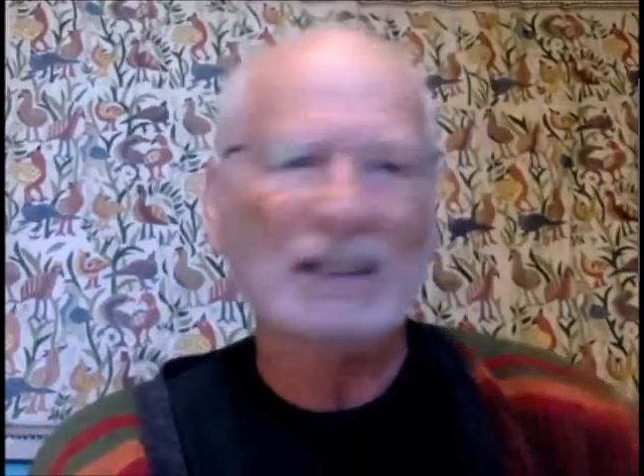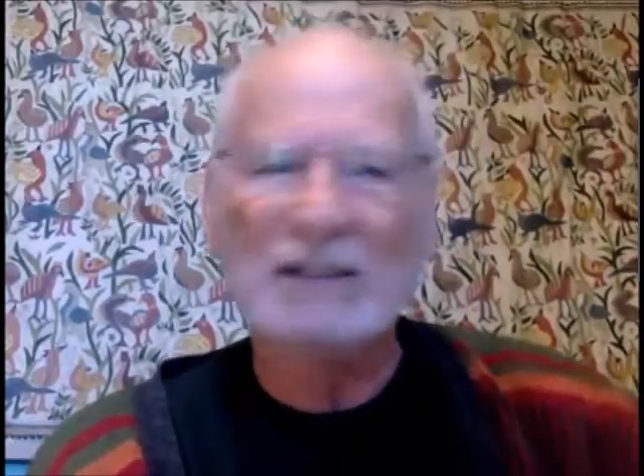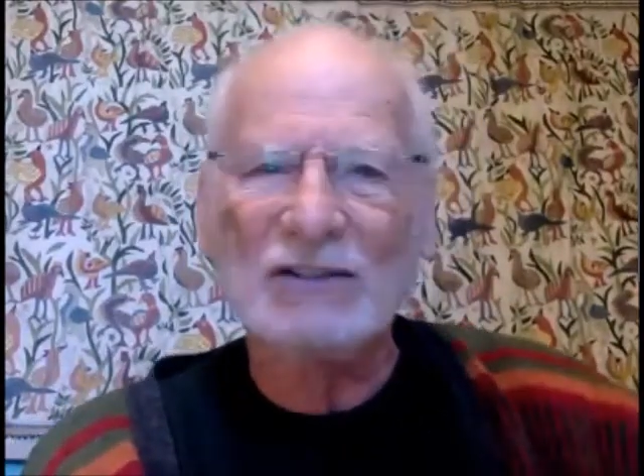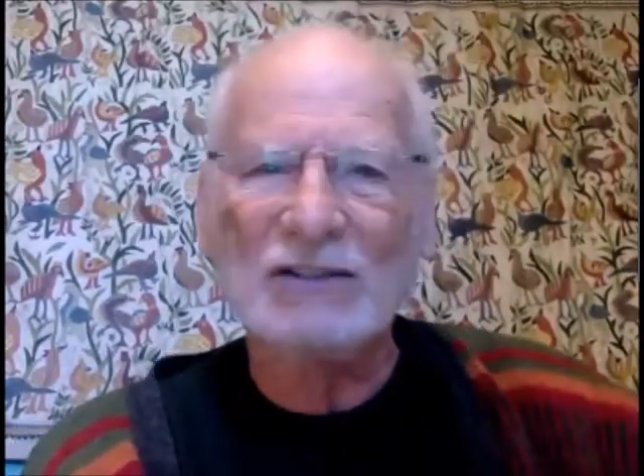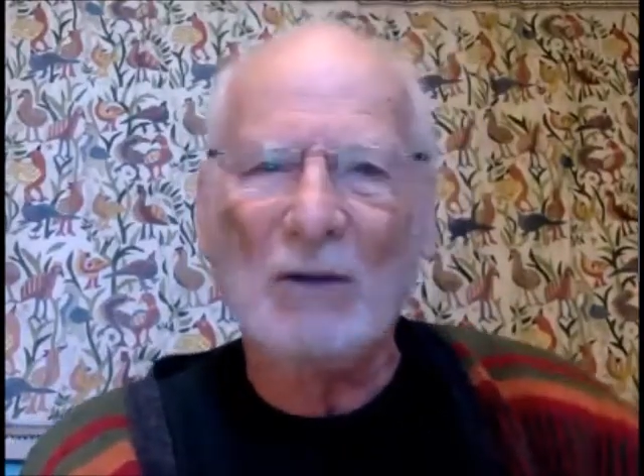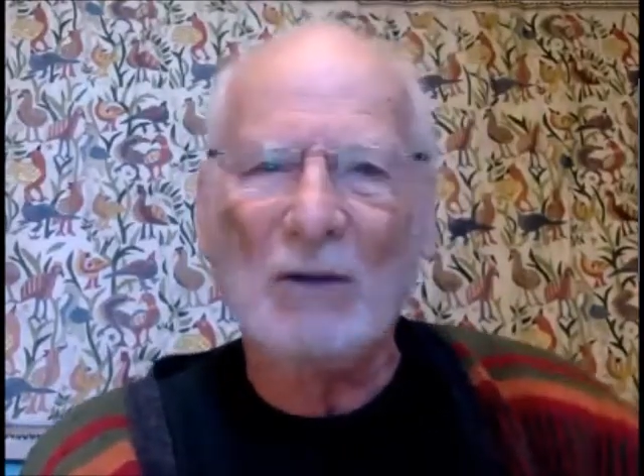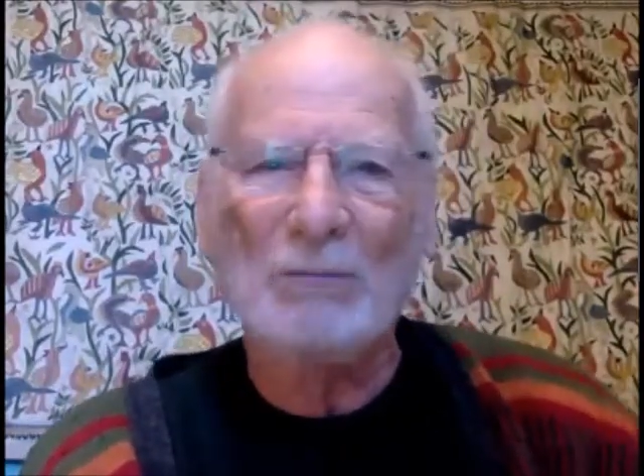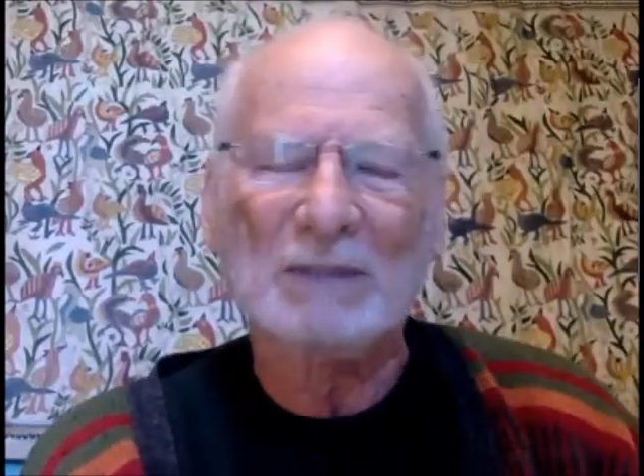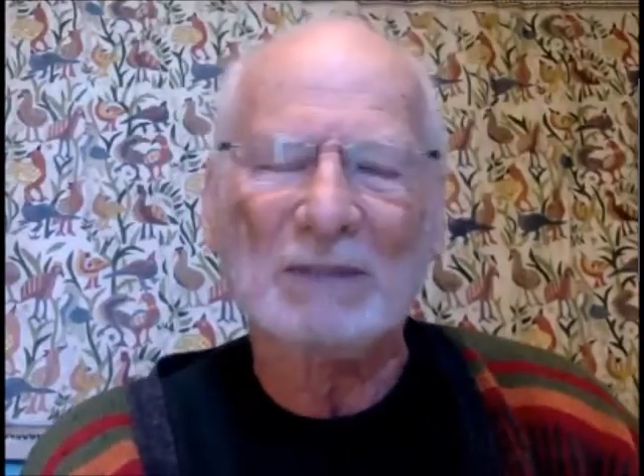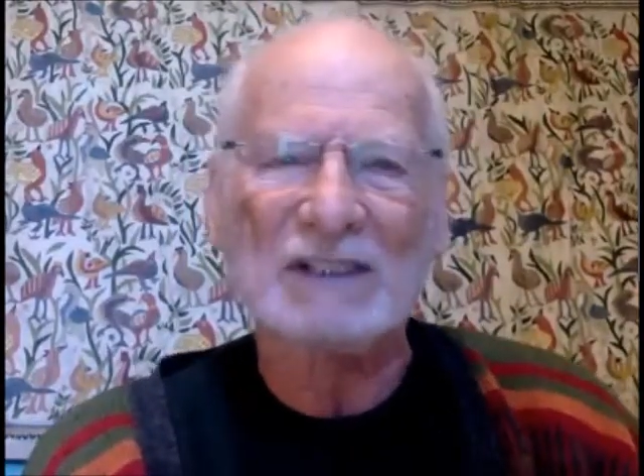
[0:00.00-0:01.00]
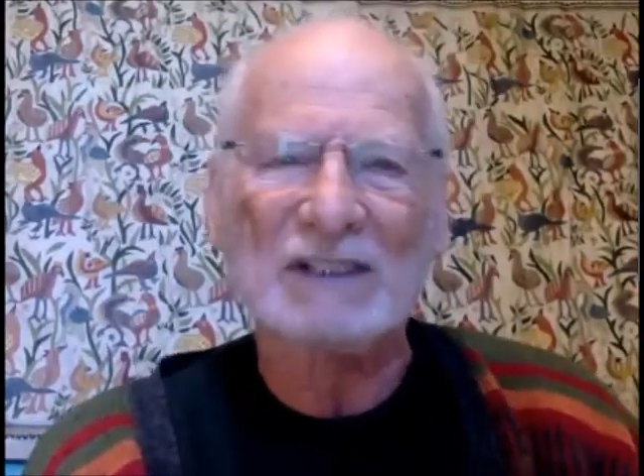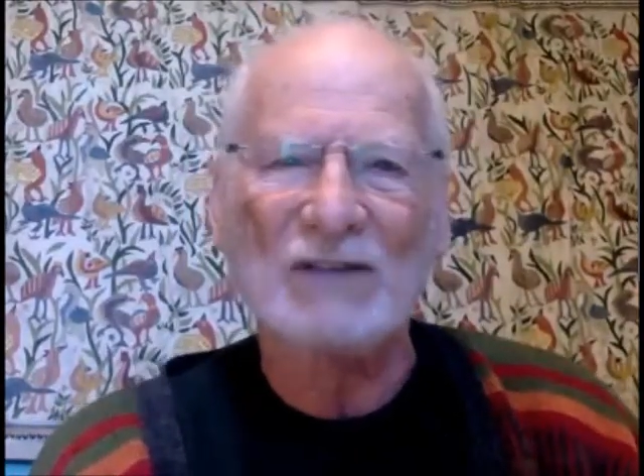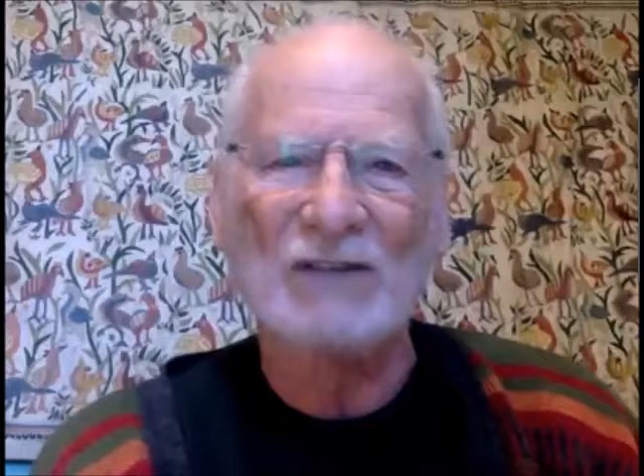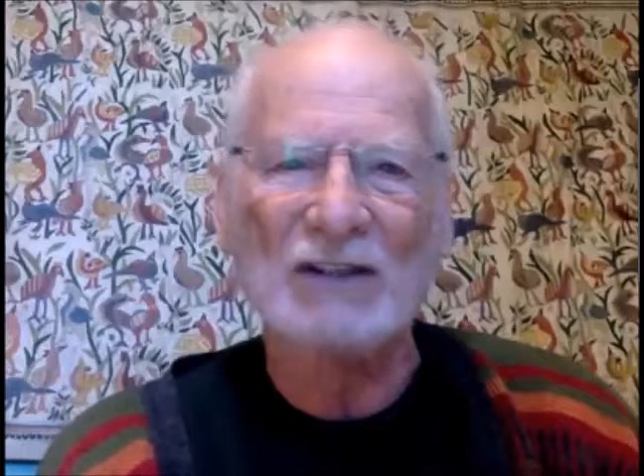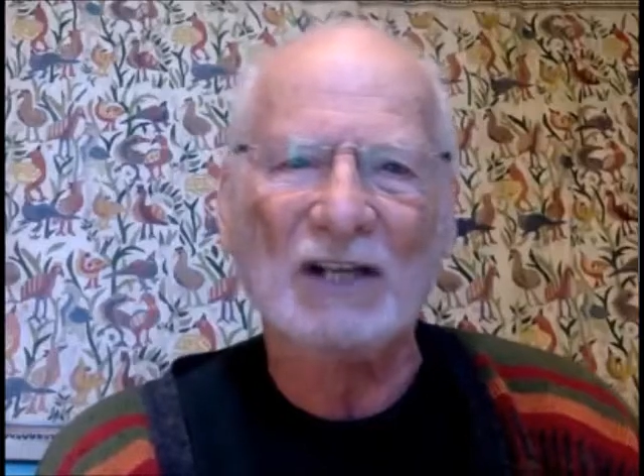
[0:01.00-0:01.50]
this is not public as
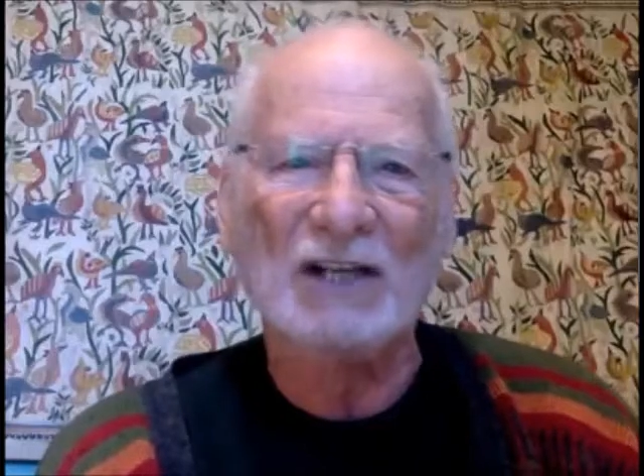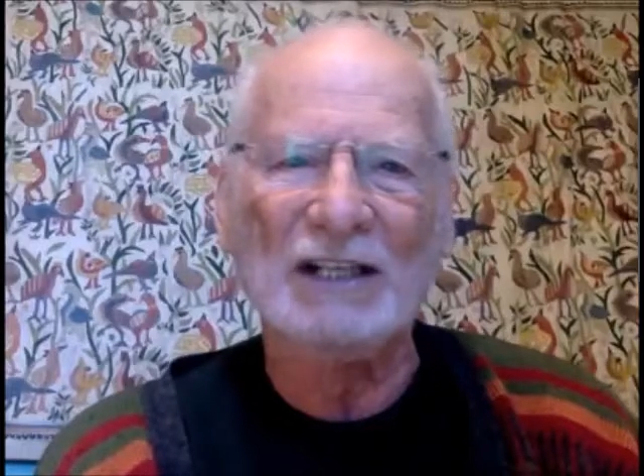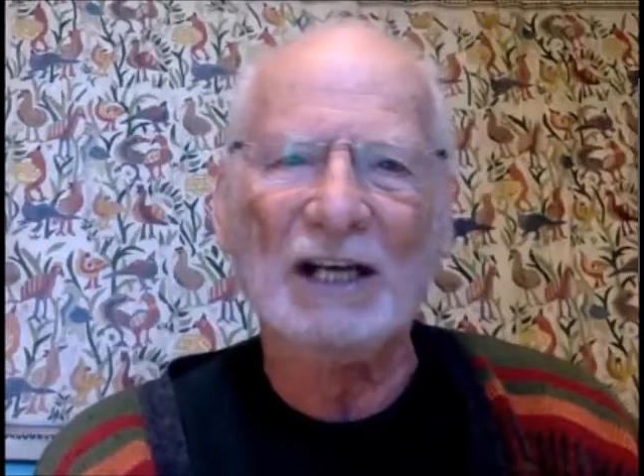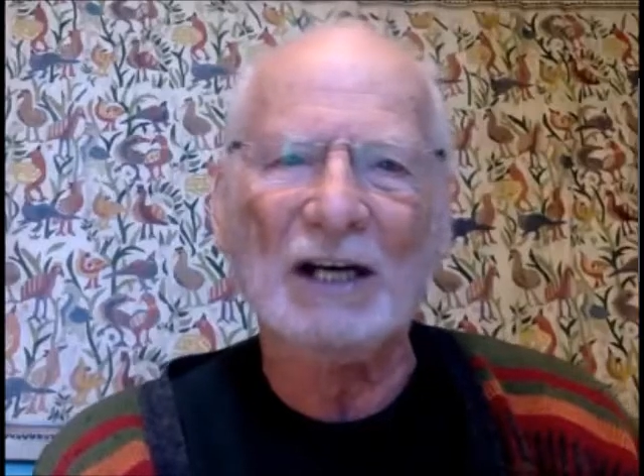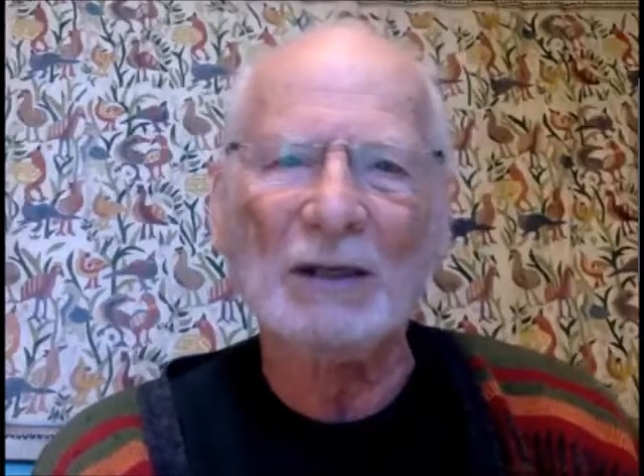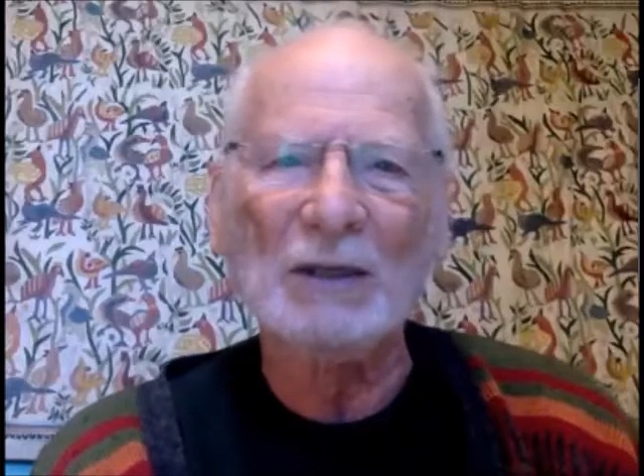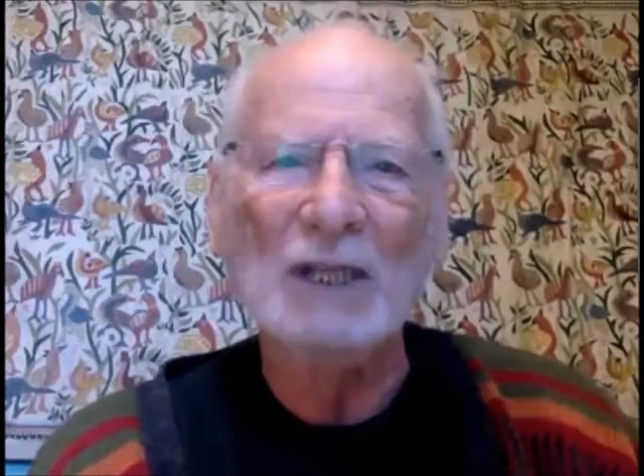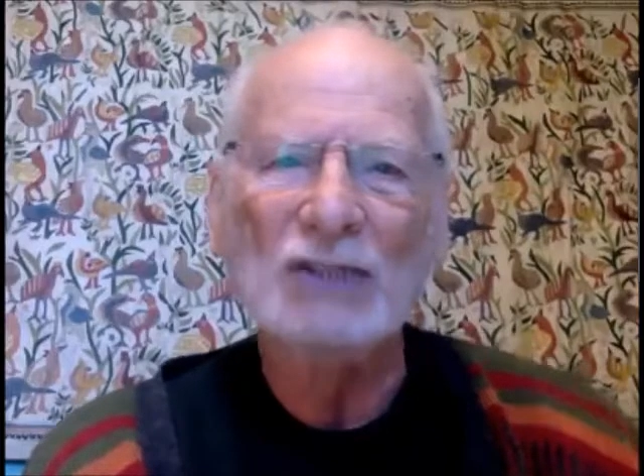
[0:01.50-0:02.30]
far as I know,